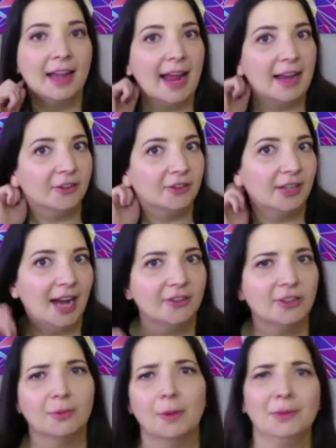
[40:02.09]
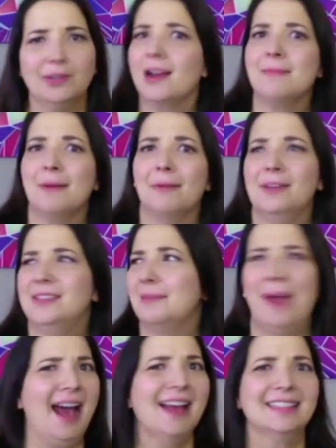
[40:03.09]
and not sure what we're talking about when I say
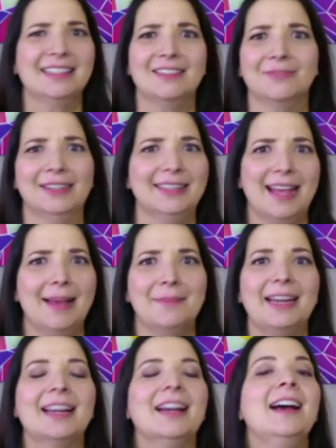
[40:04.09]
passive, what does that mean?